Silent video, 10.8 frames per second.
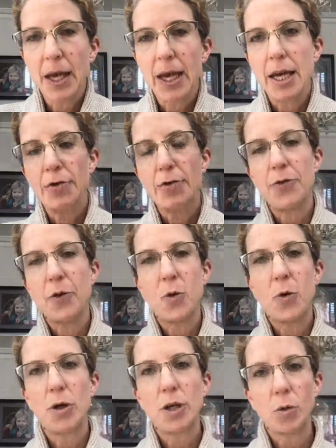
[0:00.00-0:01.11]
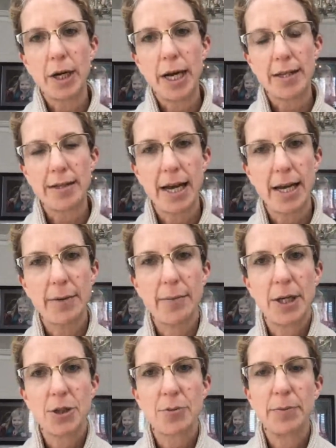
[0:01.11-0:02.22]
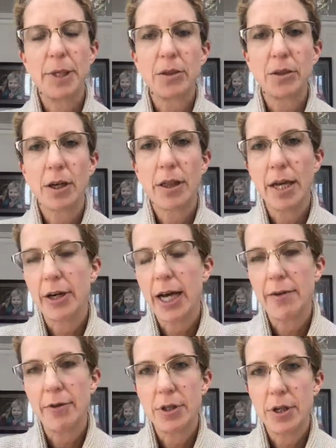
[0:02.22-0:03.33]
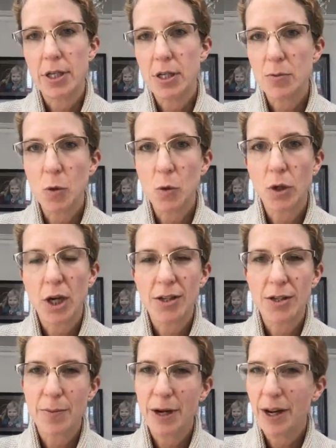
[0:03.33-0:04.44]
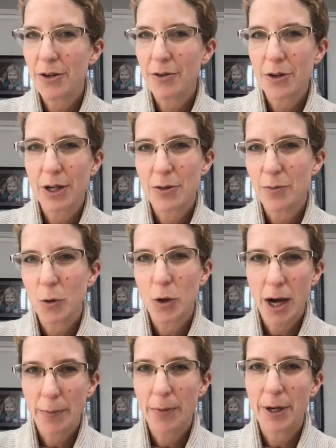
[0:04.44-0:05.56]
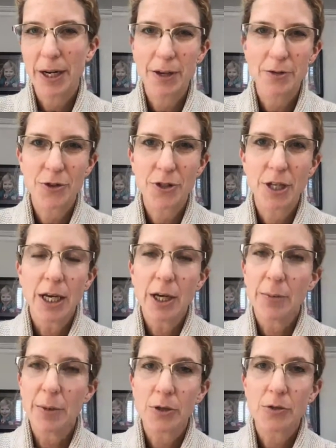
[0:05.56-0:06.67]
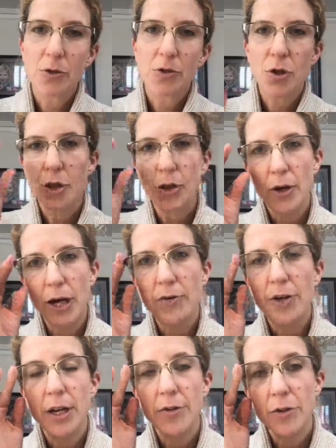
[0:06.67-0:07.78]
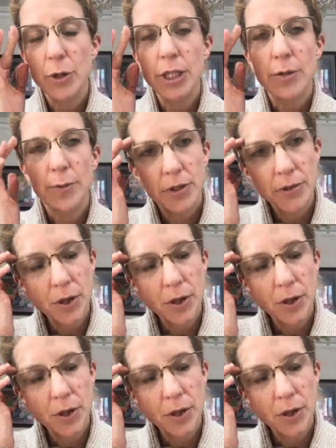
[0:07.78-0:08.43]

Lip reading: If your little one hasn't had much milk, they could have a small glass, a small cup, about 100 mils or so, 120 mils